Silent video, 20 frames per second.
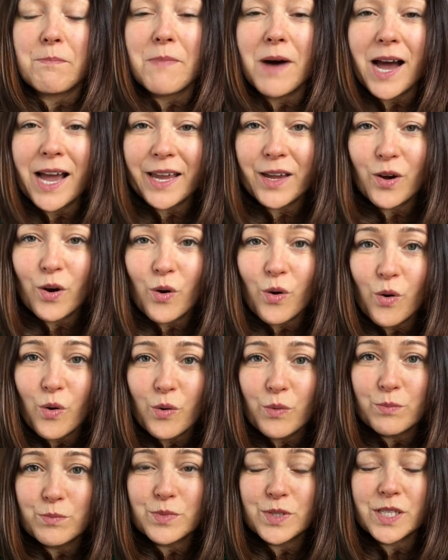my
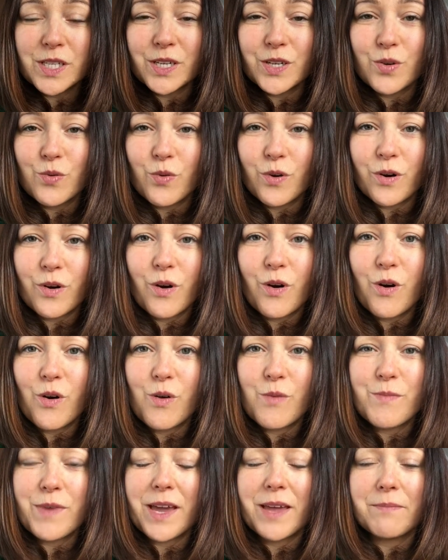home to your
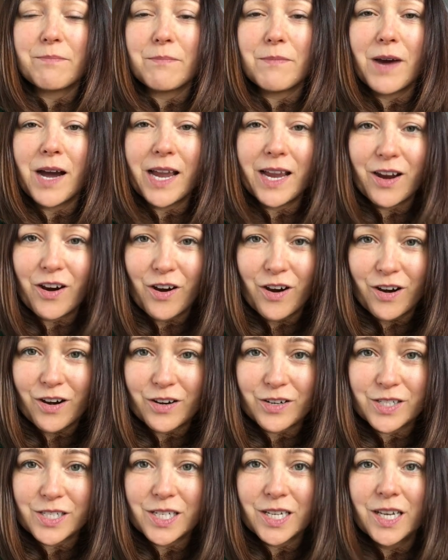home and my
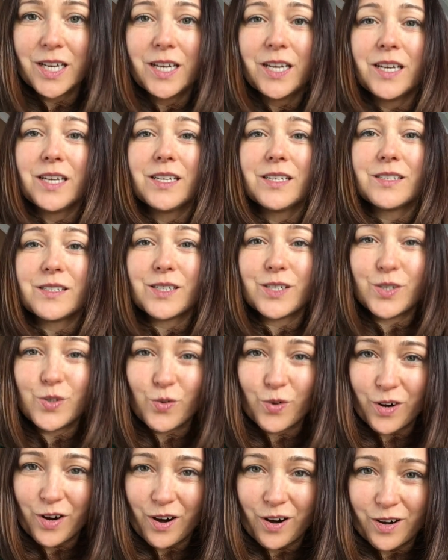heart to
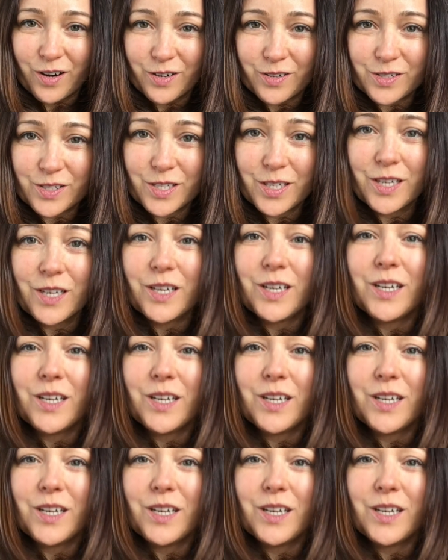your heart.